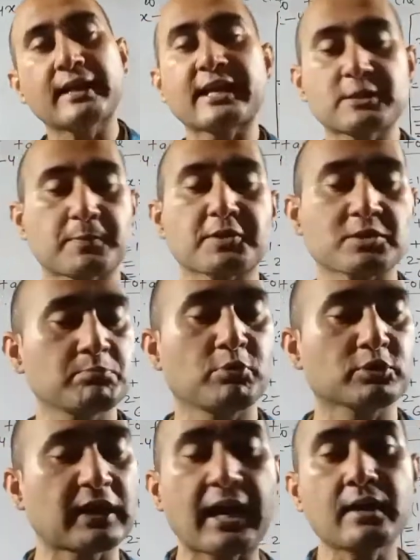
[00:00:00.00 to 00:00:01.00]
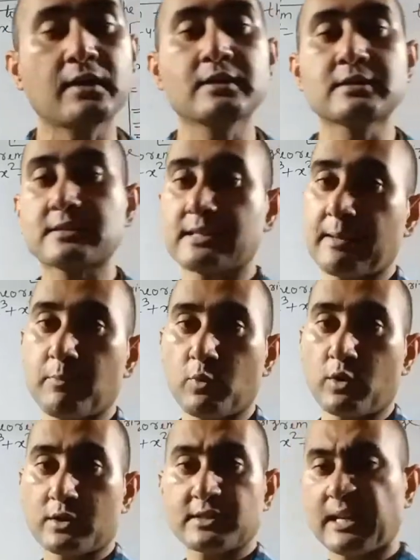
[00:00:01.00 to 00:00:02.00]
and expression both are same
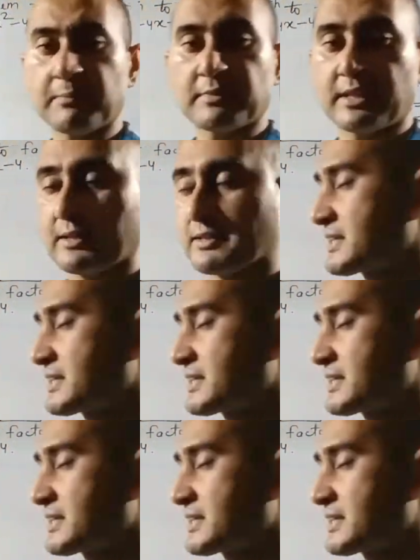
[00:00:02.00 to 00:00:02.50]
word, same thing,